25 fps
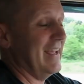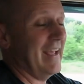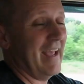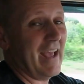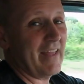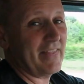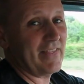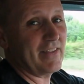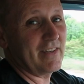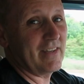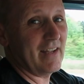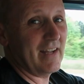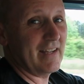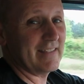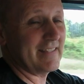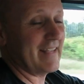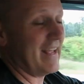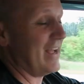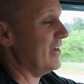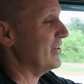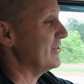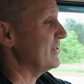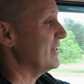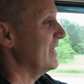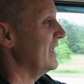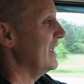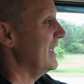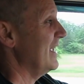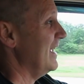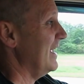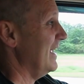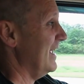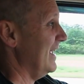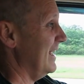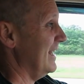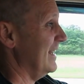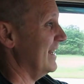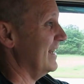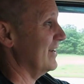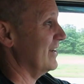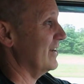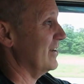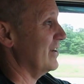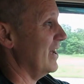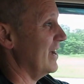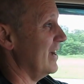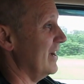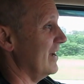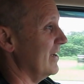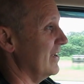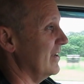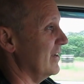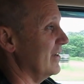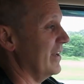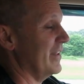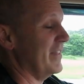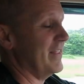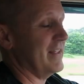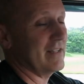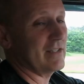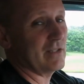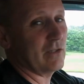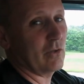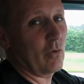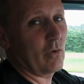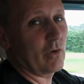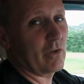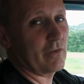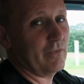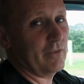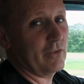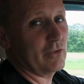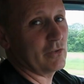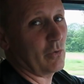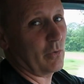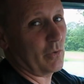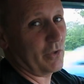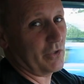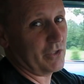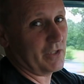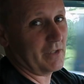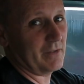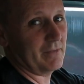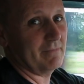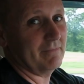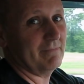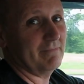at the Dunns house in, uh, I think it's Lawrenceville, Georgia.